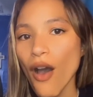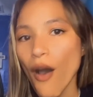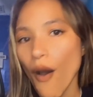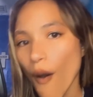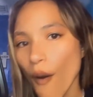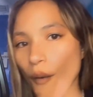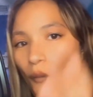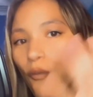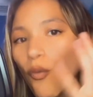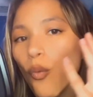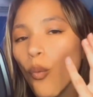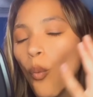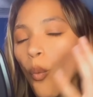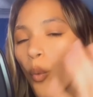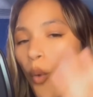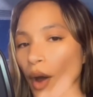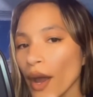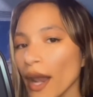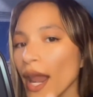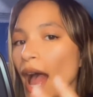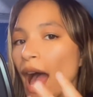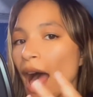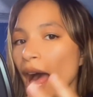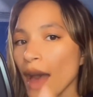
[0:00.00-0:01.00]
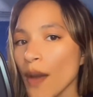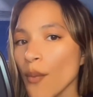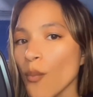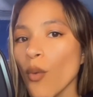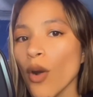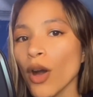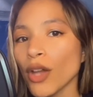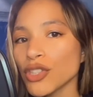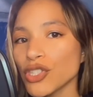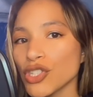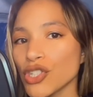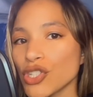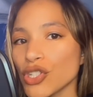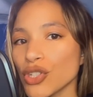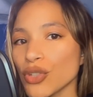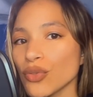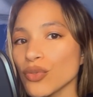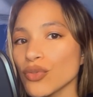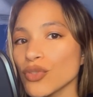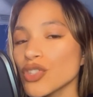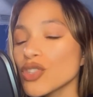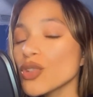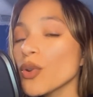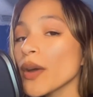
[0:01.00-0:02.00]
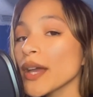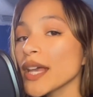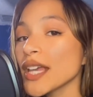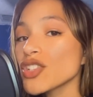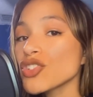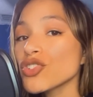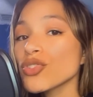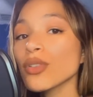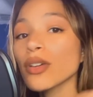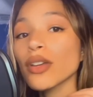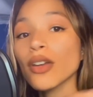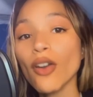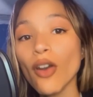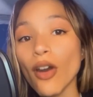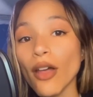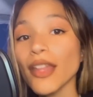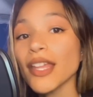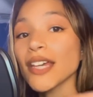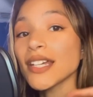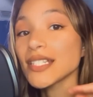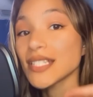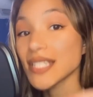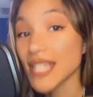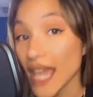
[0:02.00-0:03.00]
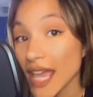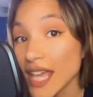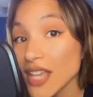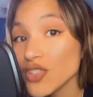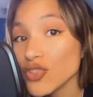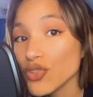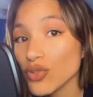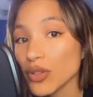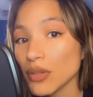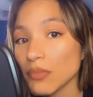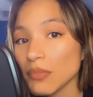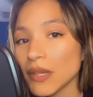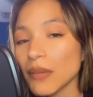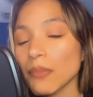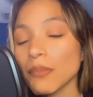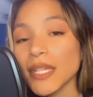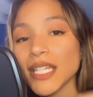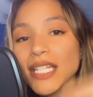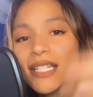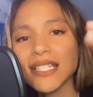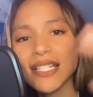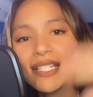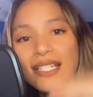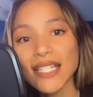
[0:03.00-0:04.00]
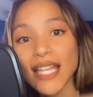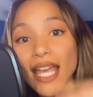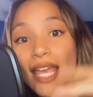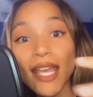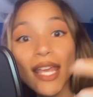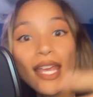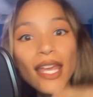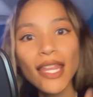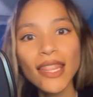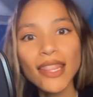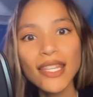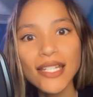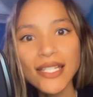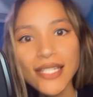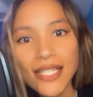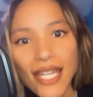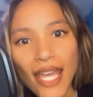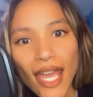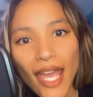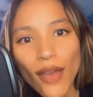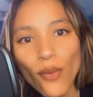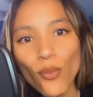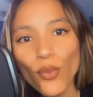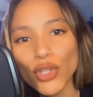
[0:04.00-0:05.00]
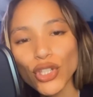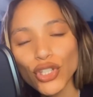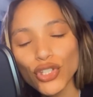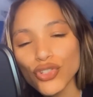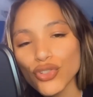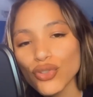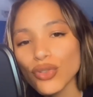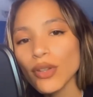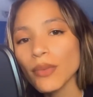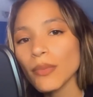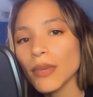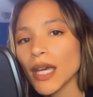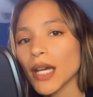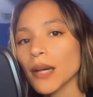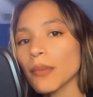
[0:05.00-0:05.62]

of what I want to do. So I guess you can call that daydreaming, because it's like in the day when you're dreaming